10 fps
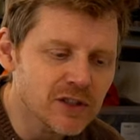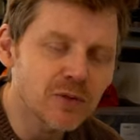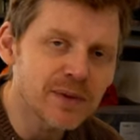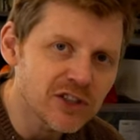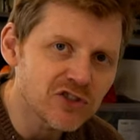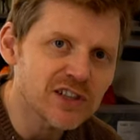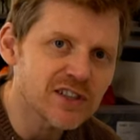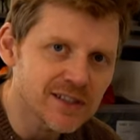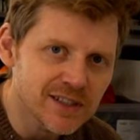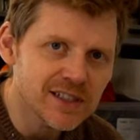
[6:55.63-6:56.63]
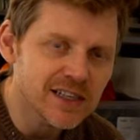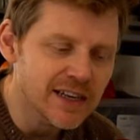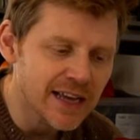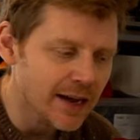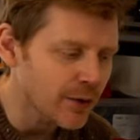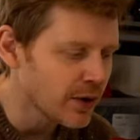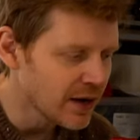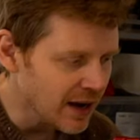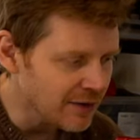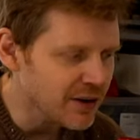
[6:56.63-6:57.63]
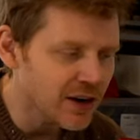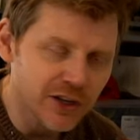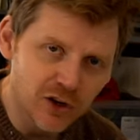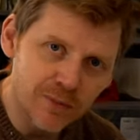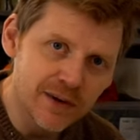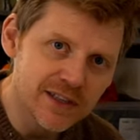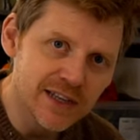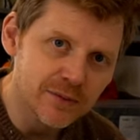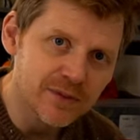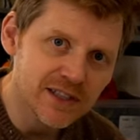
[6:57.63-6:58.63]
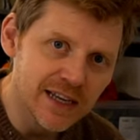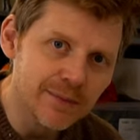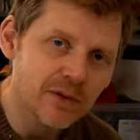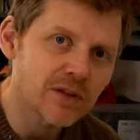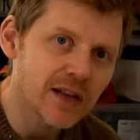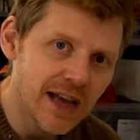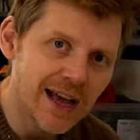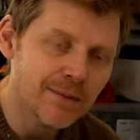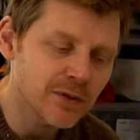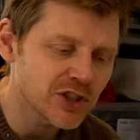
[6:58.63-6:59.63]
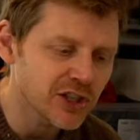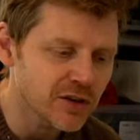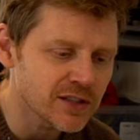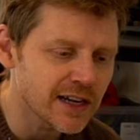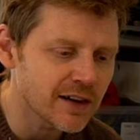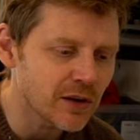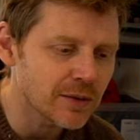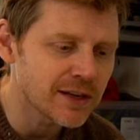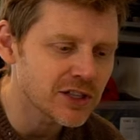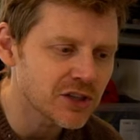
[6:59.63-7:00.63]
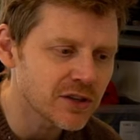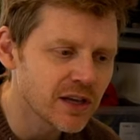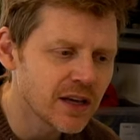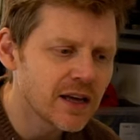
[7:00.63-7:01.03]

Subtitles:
So it'll be interesting to see now I've kind of got my setup stable, how much it goes out of collimation.